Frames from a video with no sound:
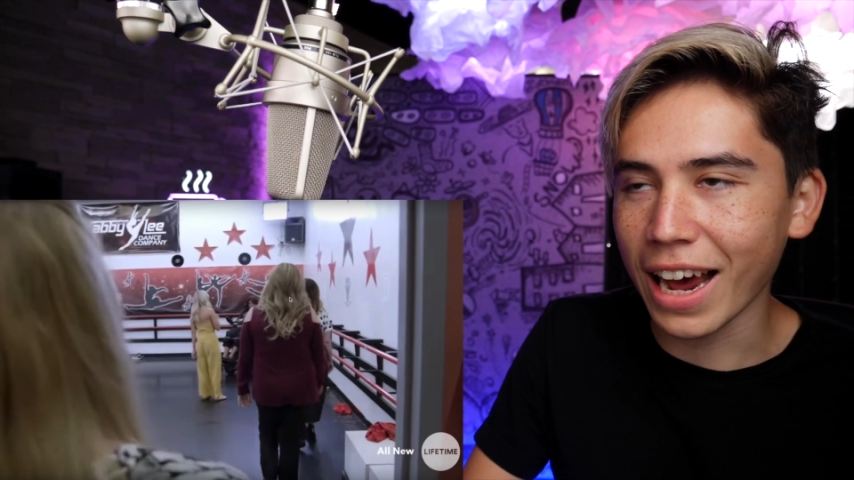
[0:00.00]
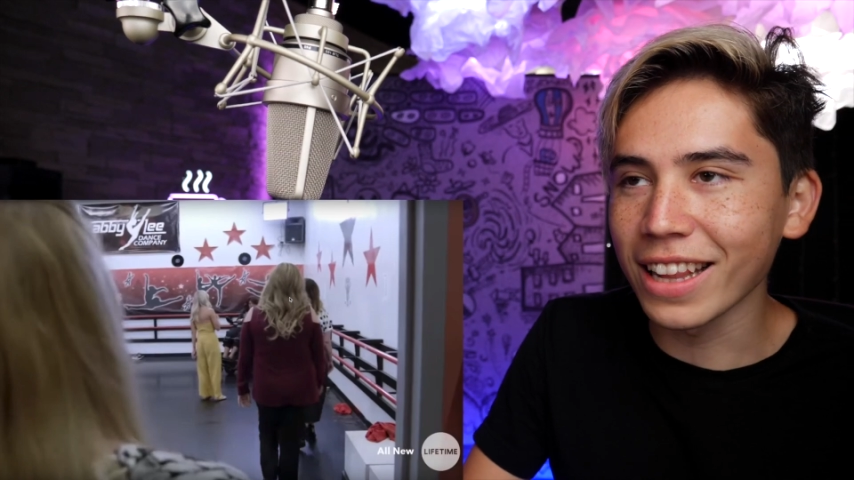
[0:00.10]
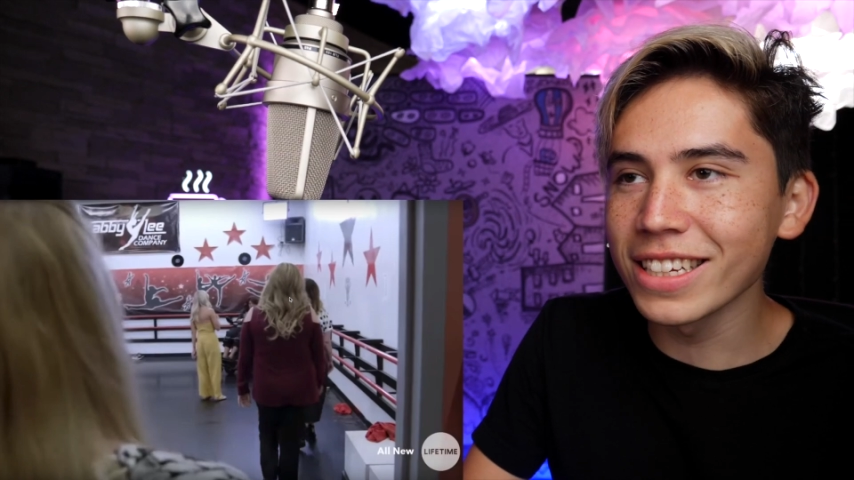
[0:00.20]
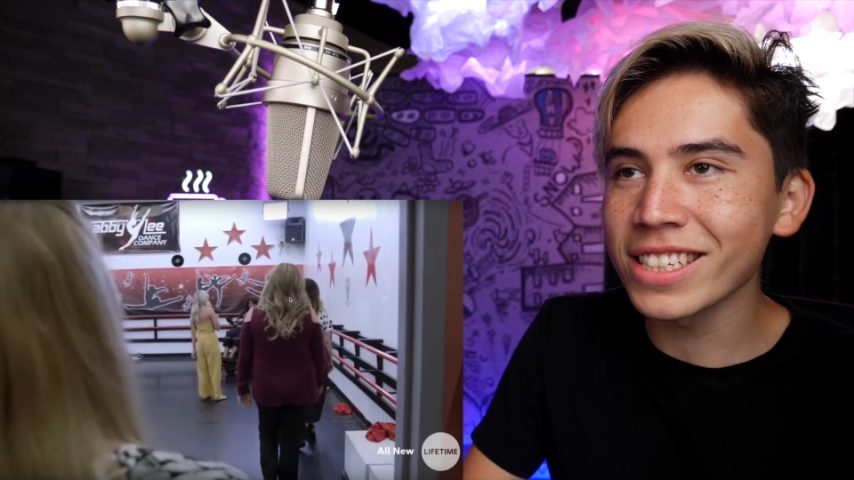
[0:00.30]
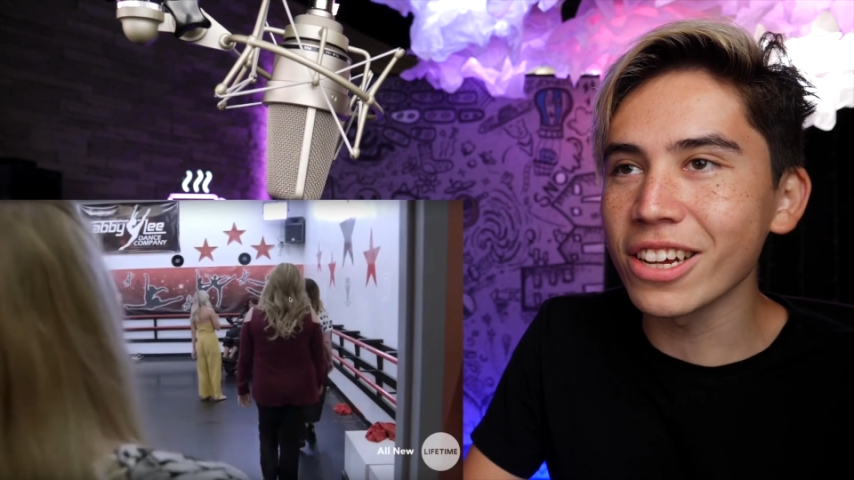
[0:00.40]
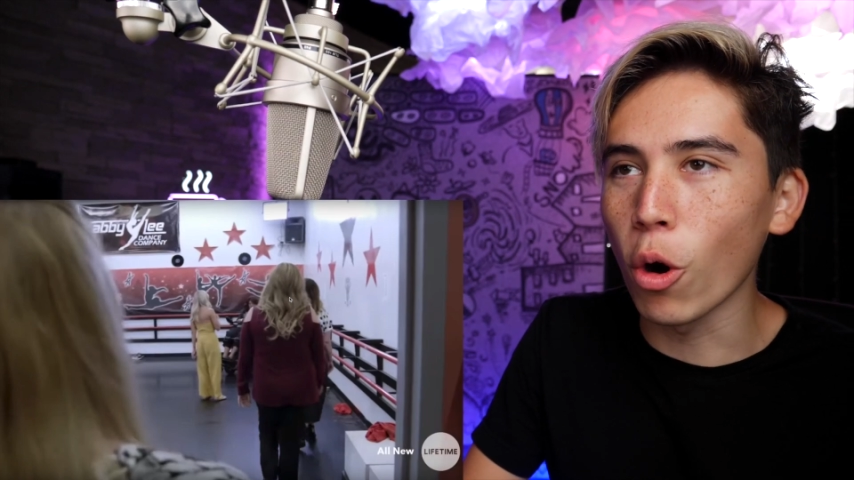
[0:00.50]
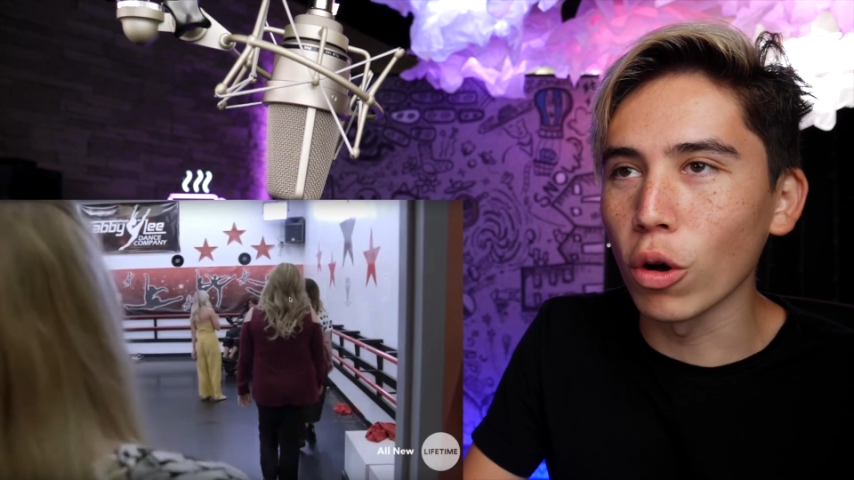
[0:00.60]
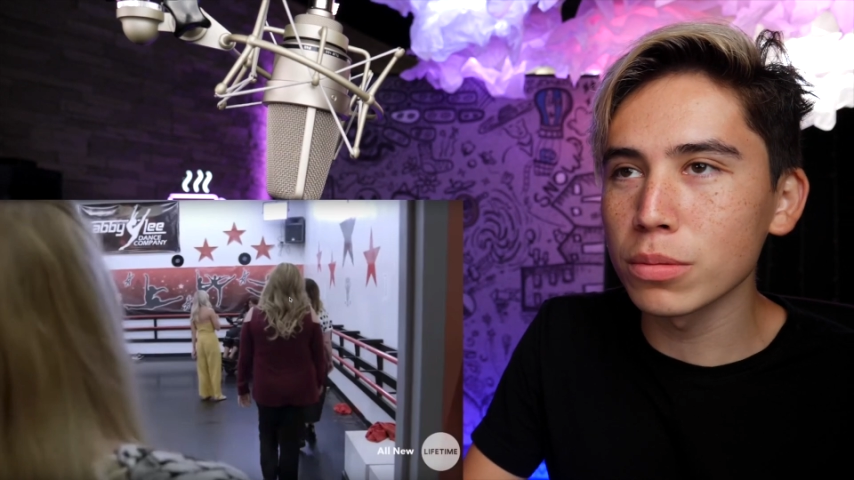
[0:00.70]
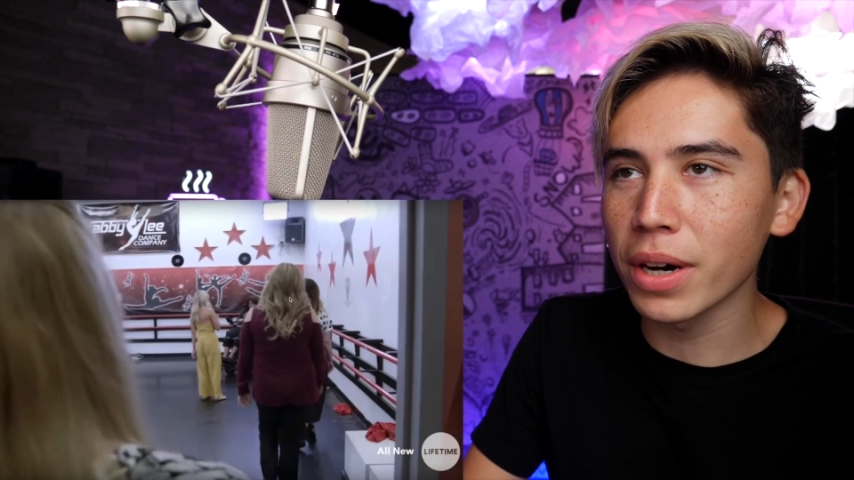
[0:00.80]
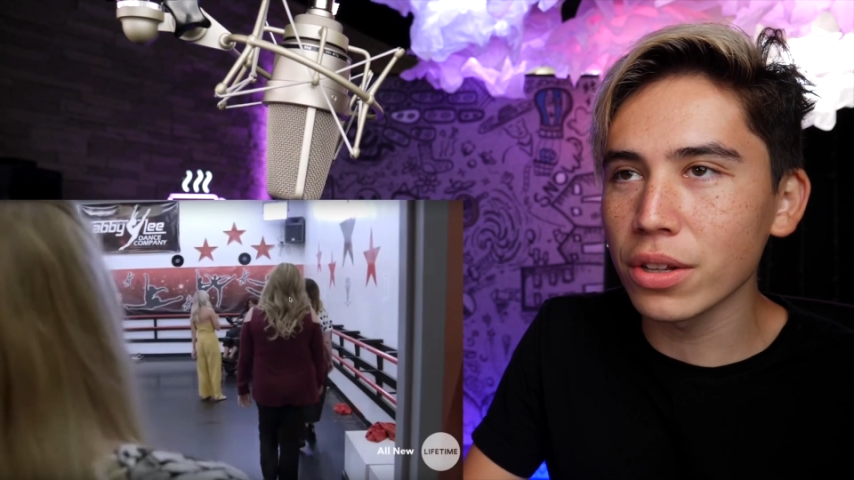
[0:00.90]
At least the
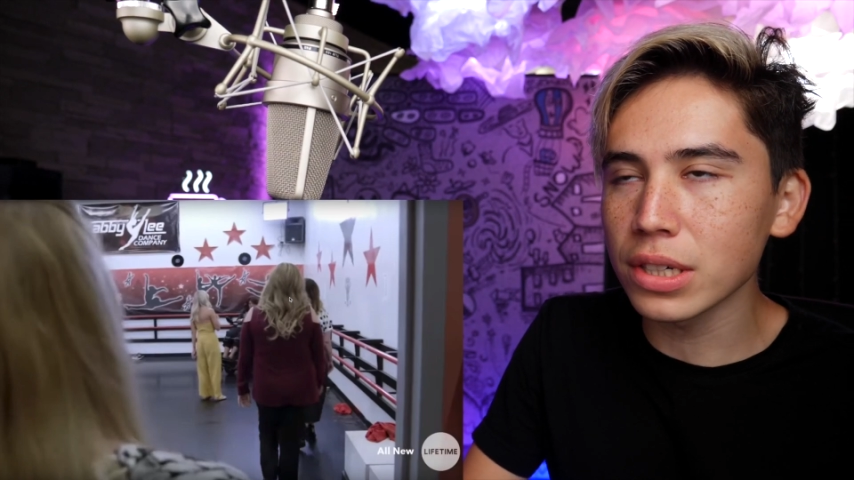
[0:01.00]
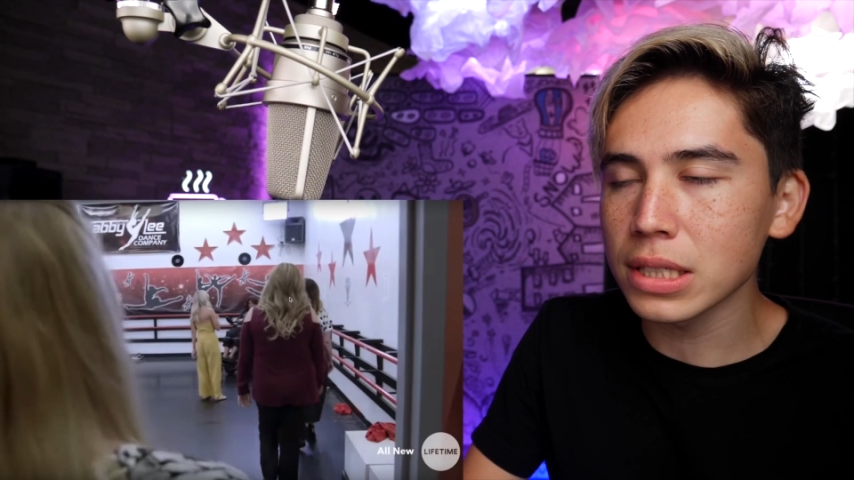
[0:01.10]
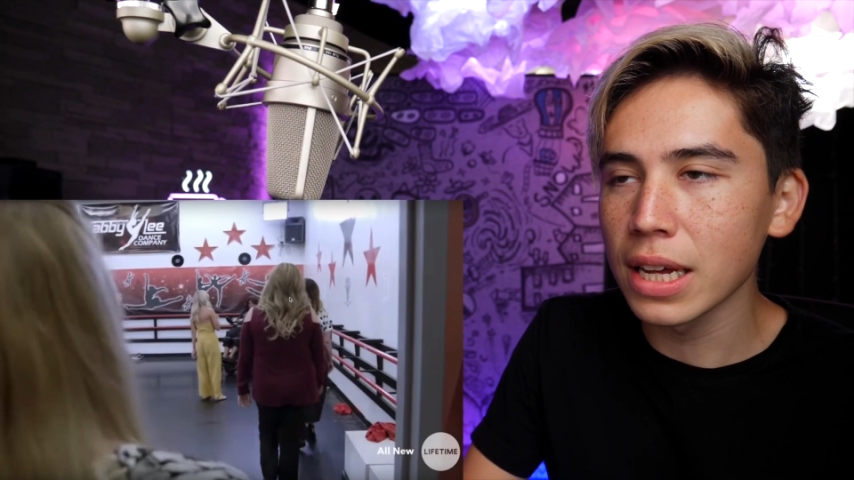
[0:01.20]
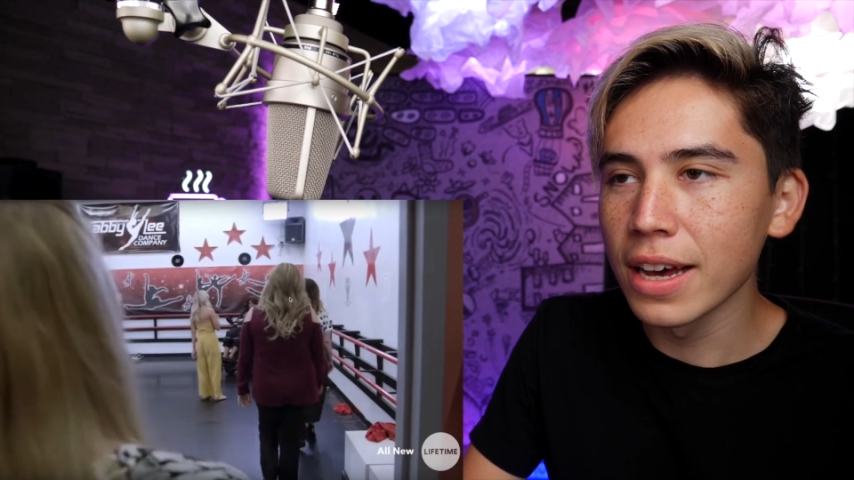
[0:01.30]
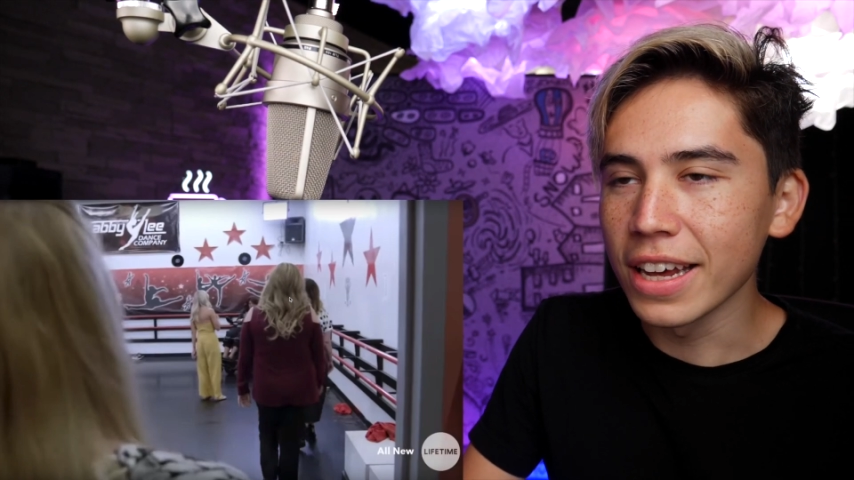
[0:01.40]
old mothers,